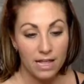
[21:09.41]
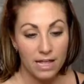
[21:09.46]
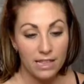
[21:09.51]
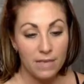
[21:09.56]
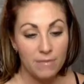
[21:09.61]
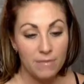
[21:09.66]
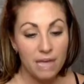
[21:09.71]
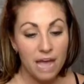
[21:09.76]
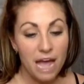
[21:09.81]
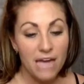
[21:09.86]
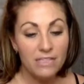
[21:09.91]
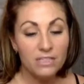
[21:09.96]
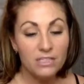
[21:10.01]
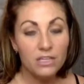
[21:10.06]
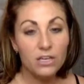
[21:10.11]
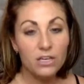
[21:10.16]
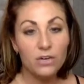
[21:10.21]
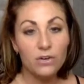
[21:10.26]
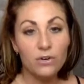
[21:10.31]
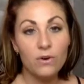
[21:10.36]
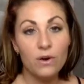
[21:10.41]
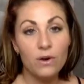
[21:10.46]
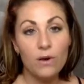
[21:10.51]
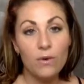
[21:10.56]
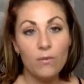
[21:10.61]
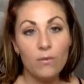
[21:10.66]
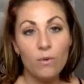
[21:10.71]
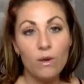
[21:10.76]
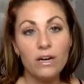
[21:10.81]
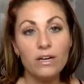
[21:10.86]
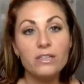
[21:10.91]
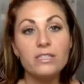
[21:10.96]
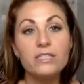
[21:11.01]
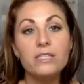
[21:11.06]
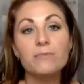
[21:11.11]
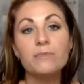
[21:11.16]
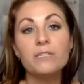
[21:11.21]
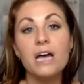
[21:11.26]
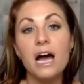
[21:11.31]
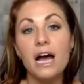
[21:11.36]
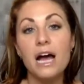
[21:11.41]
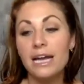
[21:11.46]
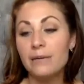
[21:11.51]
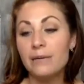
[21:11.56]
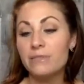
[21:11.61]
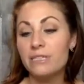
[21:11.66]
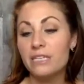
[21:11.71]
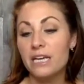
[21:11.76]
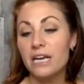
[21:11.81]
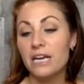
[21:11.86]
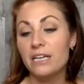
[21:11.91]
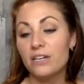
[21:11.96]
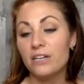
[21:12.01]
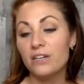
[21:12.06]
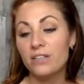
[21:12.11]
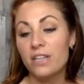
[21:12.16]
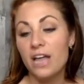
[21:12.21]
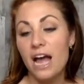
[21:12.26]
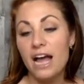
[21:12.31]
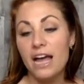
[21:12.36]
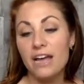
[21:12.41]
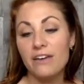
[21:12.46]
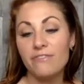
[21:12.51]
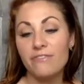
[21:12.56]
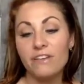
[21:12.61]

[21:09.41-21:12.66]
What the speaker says: Let me ask you, what are some times in your life,